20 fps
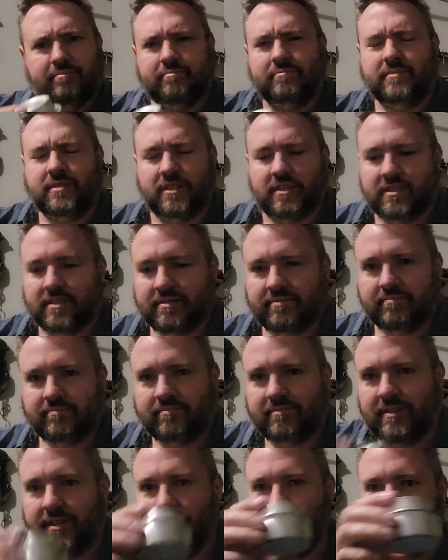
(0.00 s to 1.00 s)
just,
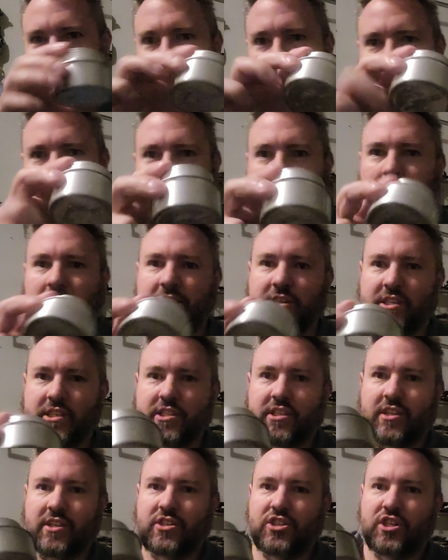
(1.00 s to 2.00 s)
you know, this is probably just
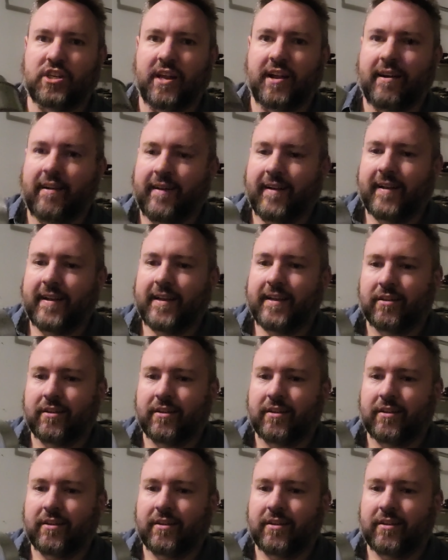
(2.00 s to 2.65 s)
the generic,